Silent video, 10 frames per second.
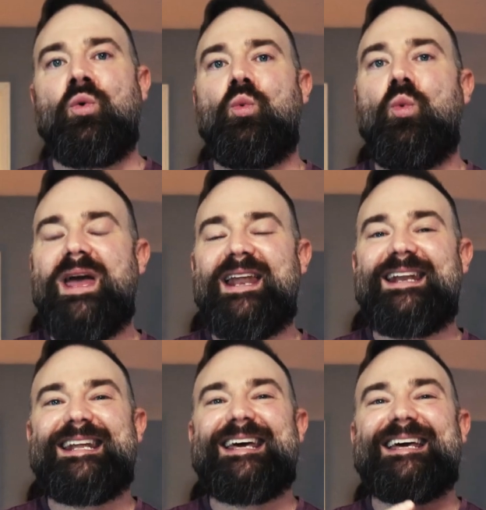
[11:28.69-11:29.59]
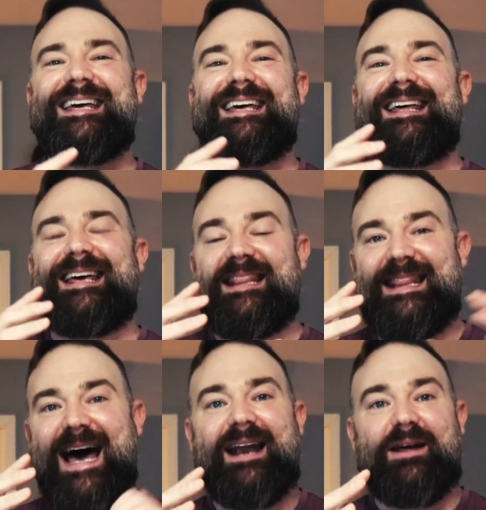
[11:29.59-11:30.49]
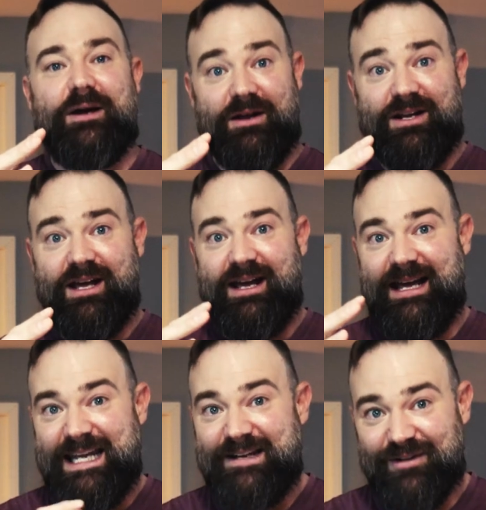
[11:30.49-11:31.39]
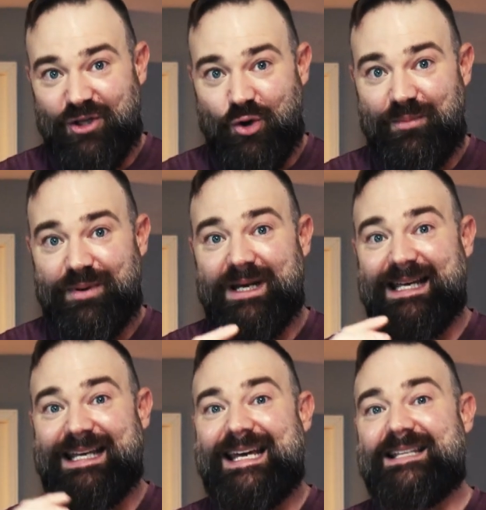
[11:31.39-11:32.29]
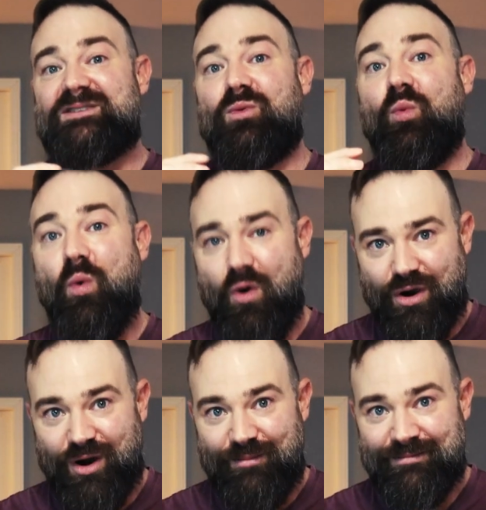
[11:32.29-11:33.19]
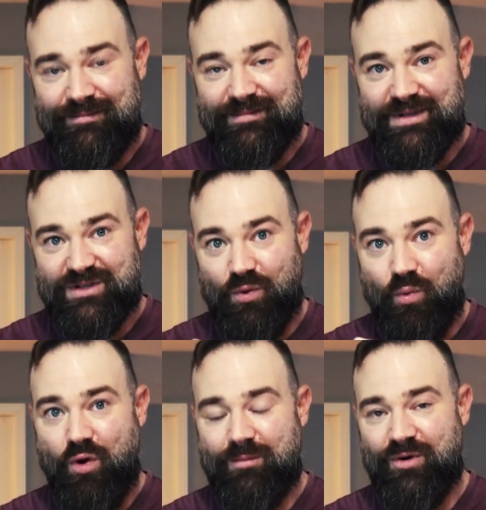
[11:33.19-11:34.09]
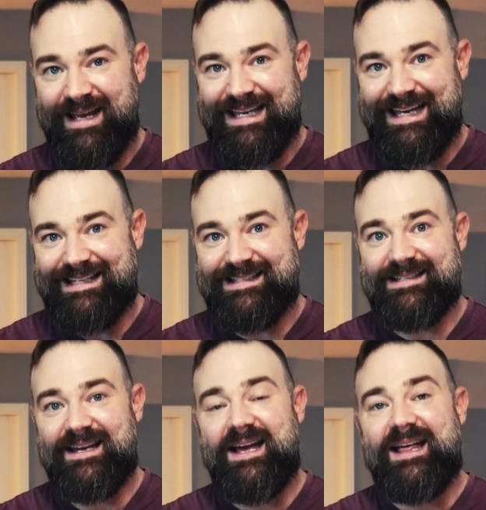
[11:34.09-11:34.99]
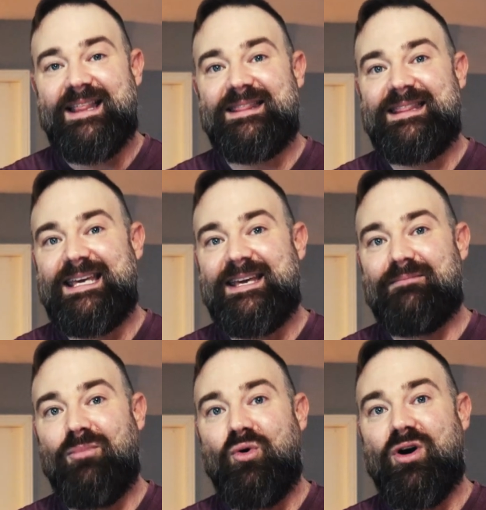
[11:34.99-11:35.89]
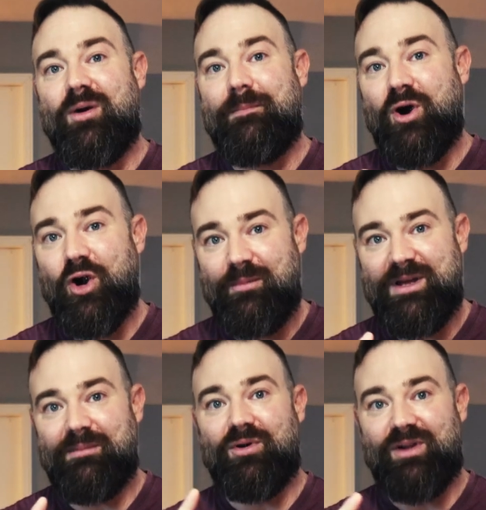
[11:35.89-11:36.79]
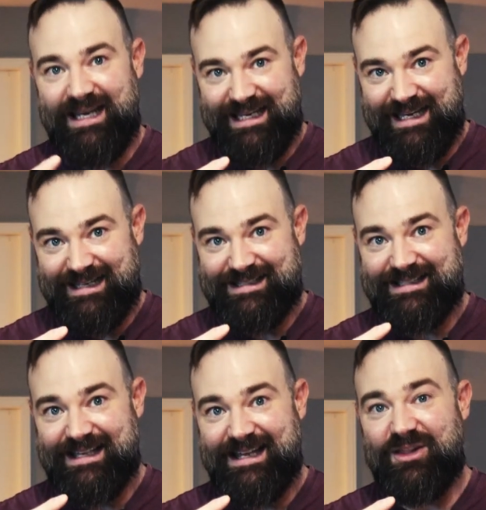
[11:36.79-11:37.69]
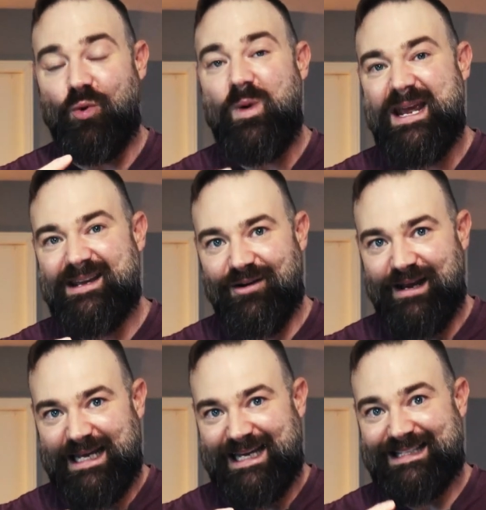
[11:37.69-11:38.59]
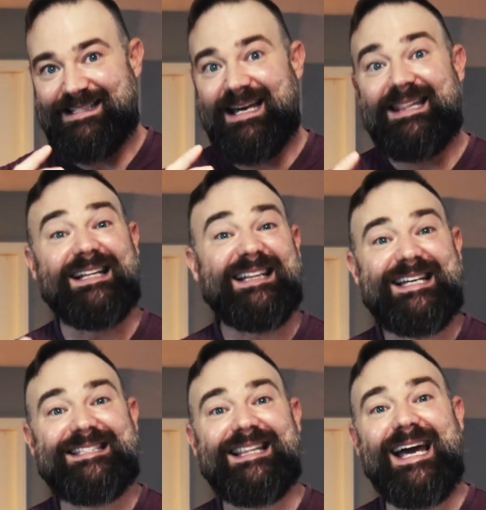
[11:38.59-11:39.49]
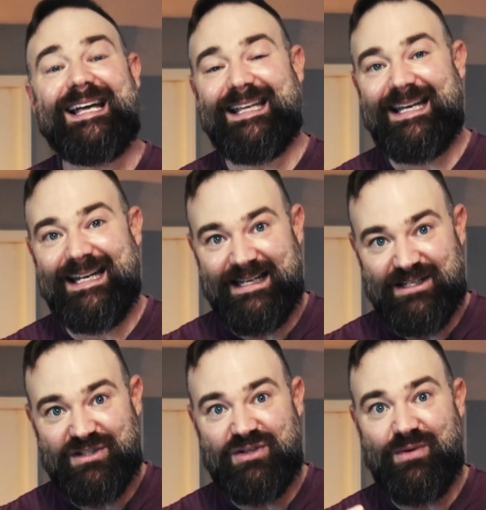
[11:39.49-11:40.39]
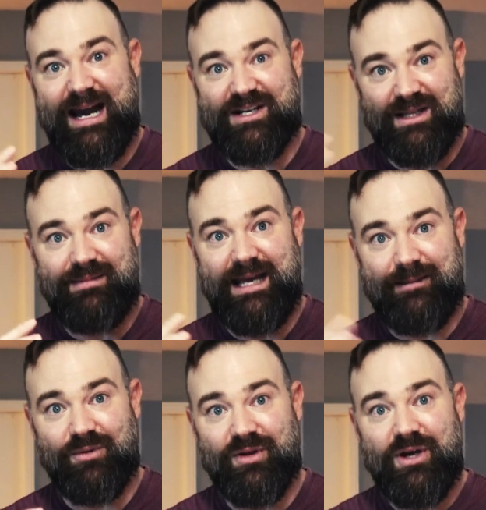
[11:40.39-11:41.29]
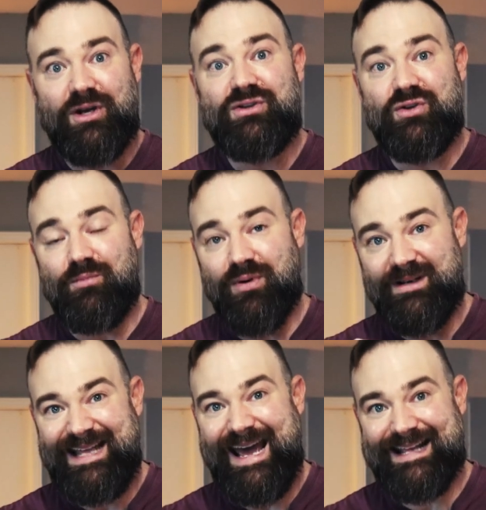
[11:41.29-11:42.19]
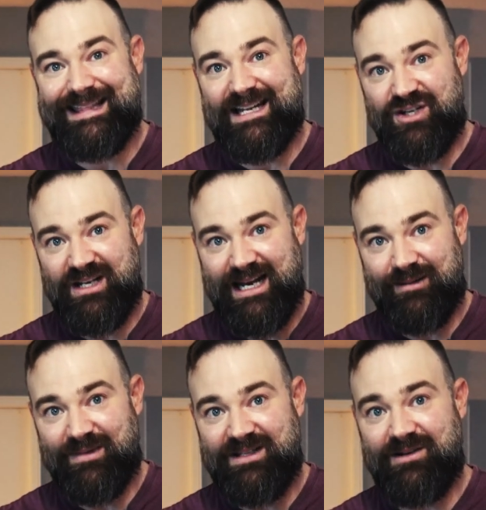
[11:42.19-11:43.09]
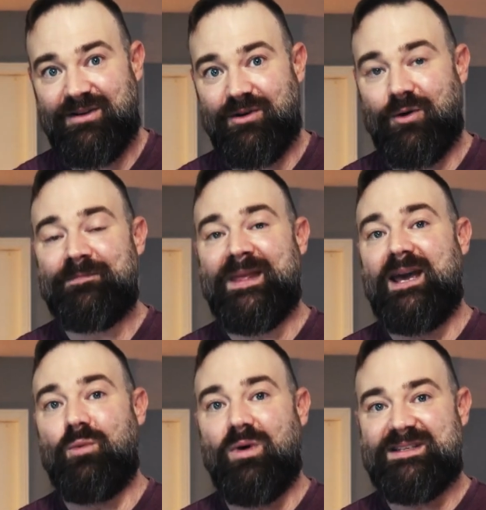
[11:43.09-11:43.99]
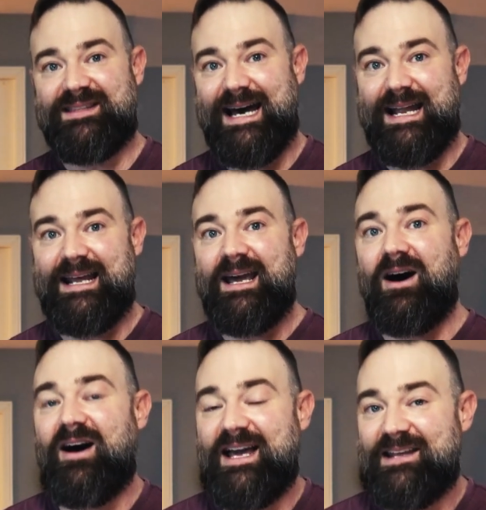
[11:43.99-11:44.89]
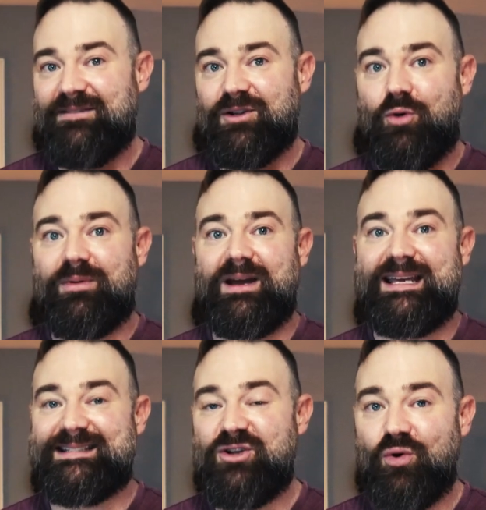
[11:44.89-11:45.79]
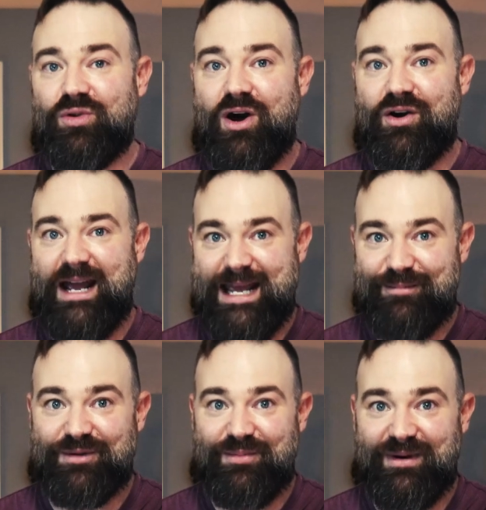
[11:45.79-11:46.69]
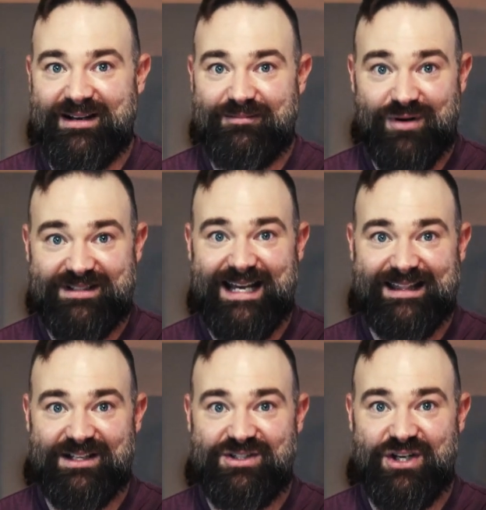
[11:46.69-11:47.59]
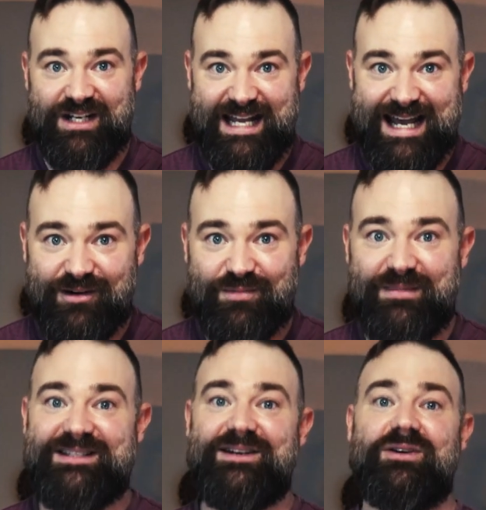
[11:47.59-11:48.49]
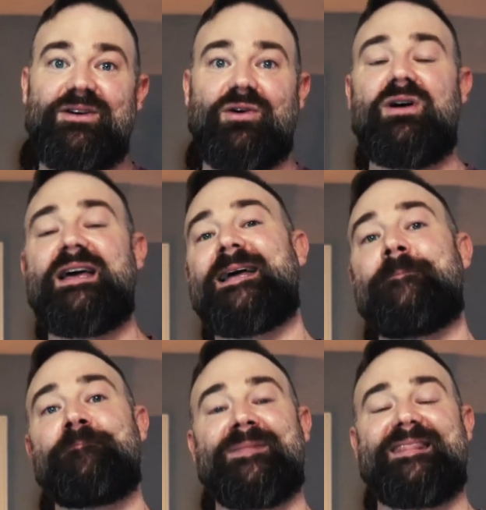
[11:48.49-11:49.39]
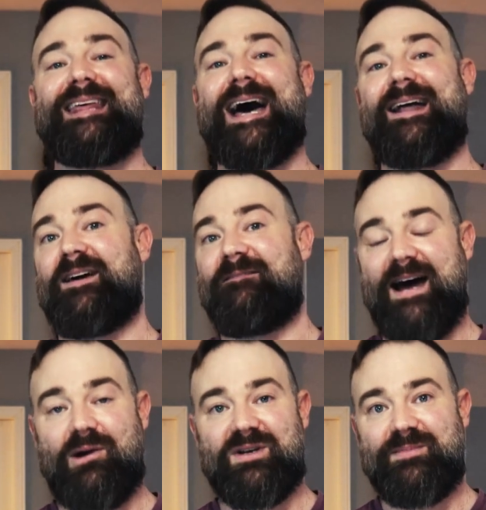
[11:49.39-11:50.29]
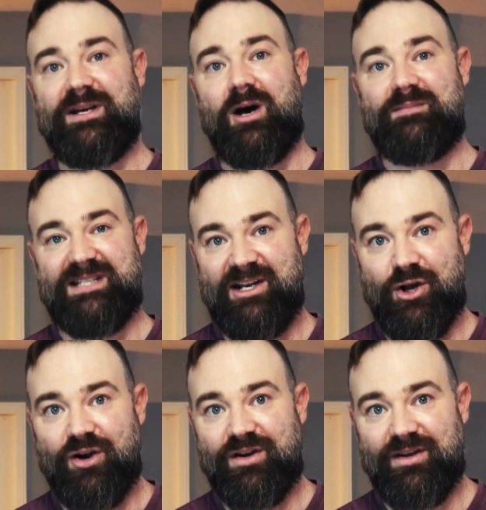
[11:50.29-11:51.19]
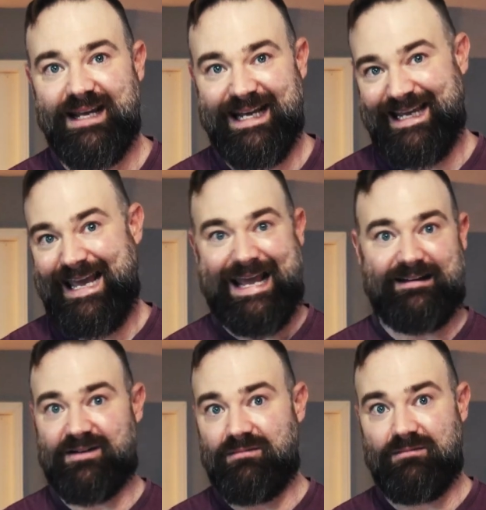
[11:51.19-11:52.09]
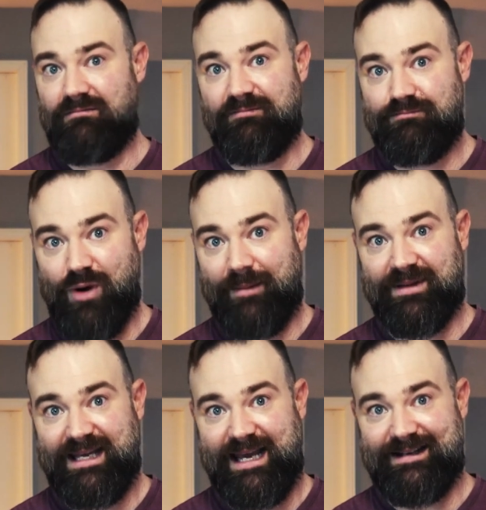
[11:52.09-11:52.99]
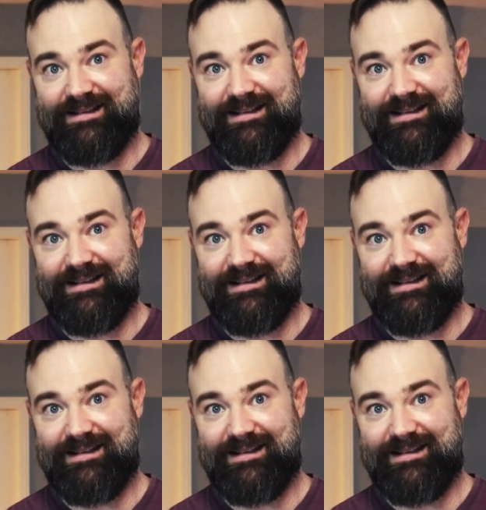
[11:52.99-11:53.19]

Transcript: When that envelope gets warm, so the warmer it gets, the more permeable it gets, the weaker it gets, the less likely it is to actually be able to protect that genetic material. And once that envelope is no longer able to protect the genetic material, that virus becomes inert. It can't replicate.